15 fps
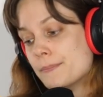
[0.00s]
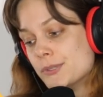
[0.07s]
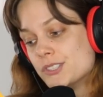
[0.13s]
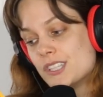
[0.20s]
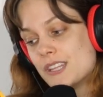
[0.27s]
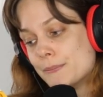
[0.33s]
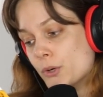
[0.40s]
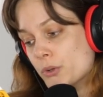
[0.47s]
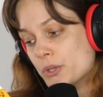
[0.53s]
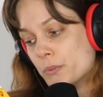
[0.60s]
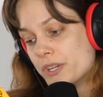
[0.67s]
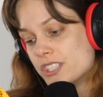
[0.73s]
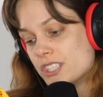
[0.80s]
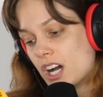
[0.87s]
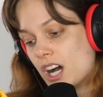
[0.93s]
Most of them only
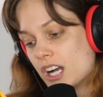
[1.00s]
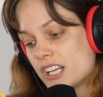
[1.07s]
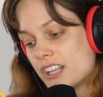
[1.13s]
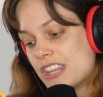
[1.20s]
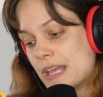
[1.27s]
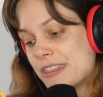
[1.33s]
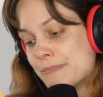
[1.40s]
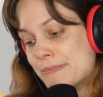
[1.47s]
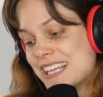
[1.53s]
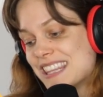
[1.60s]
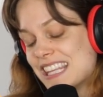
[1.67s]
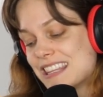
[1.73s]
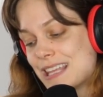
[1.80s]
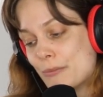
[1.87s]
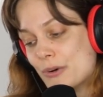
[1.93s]
want to talk. They
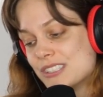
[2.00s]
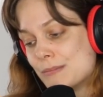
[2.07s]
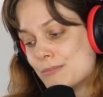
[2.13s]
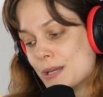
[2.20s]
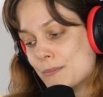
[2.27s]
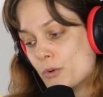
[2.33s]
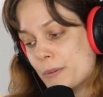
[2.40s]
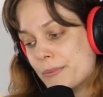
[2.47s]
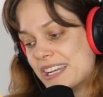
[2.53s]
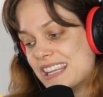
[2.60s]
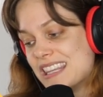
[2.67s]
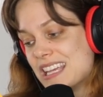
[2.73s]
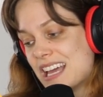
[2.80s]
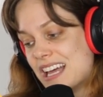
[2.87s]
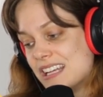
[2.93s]
might think they want something more, but
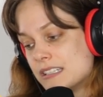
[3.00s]
in the